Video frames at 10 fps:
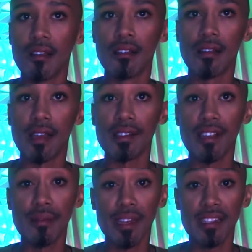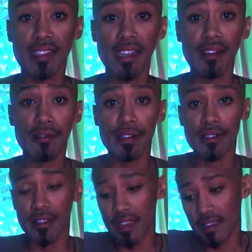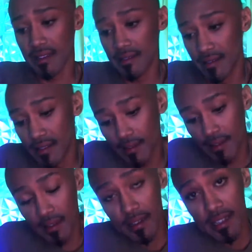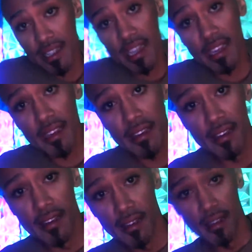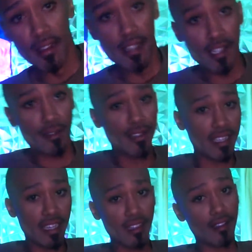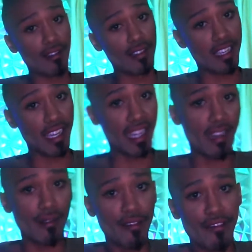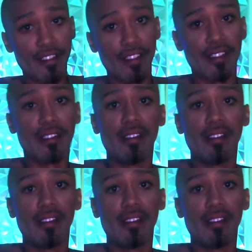How's everybody's day going? Like, good day, short day, long day? How we feeling?